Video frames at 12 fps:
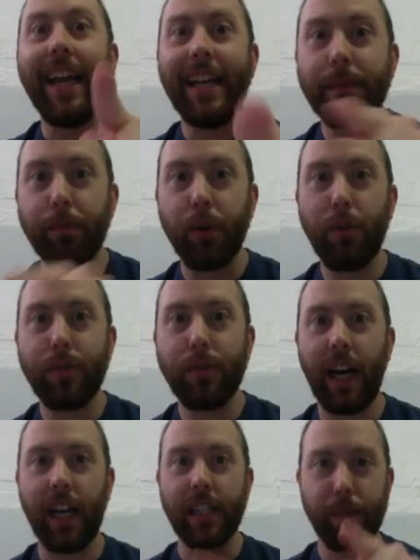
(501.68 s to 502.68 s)
It's
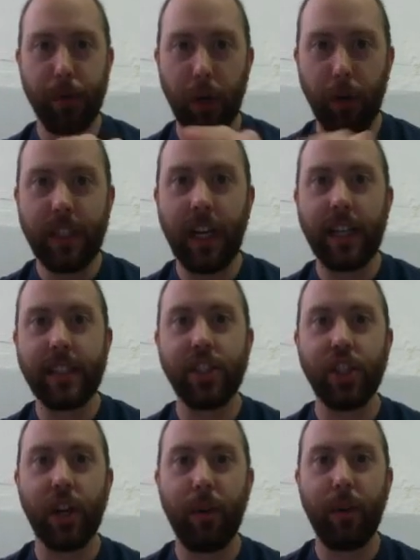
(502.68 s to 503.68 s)
protons. Protons
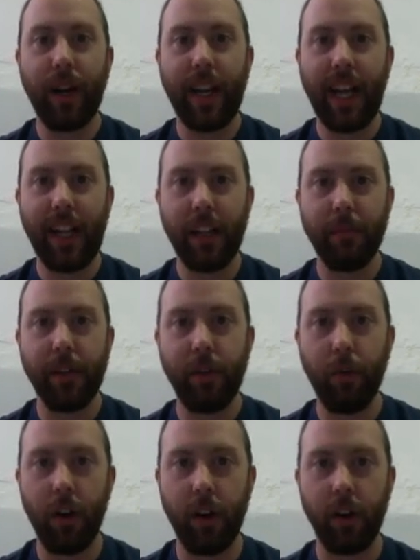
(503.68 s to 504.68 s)
determine what element
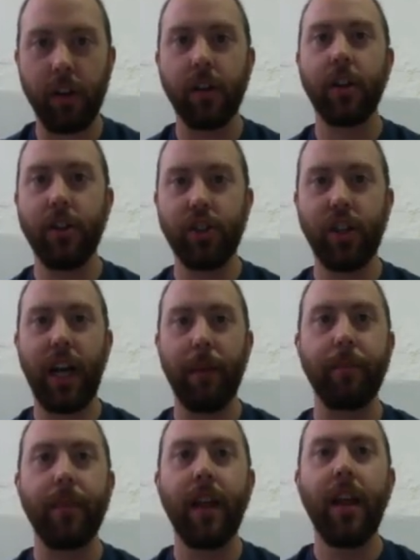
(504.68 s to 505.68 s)
you are. Good job.
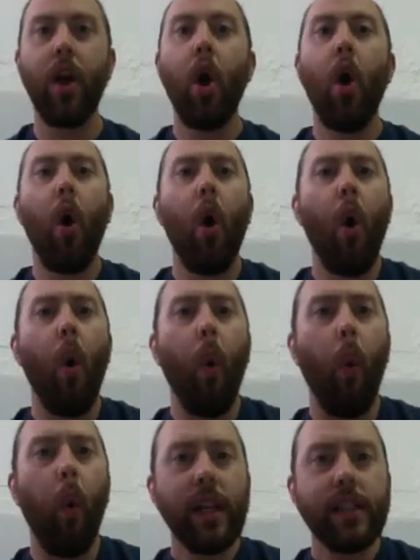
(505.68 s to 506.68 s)

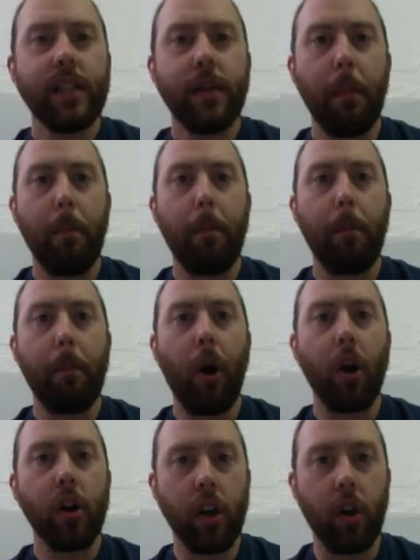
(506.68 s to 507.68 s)
What
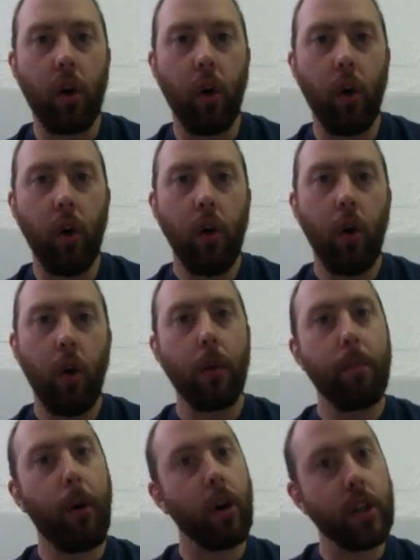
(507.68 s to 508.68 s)
particle or
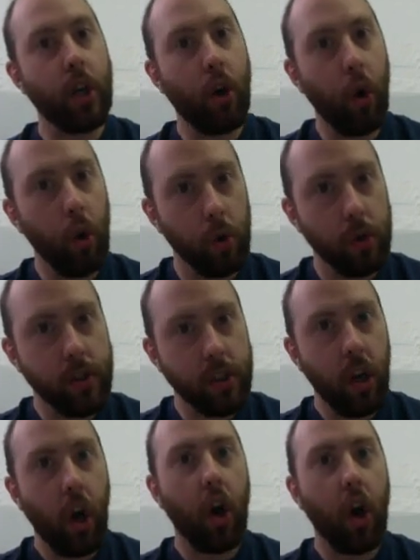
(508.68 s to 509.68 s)

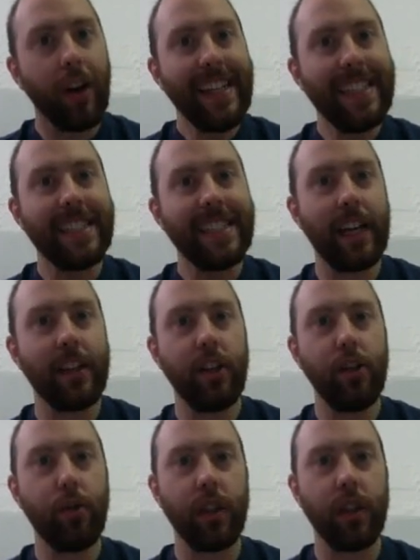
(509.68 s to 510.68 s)
particles are inside the
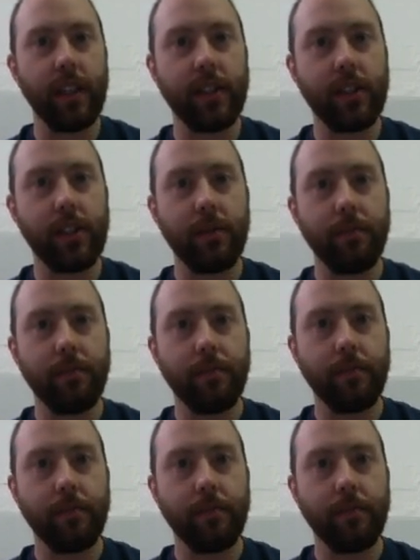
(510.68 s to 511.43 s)
nucleus?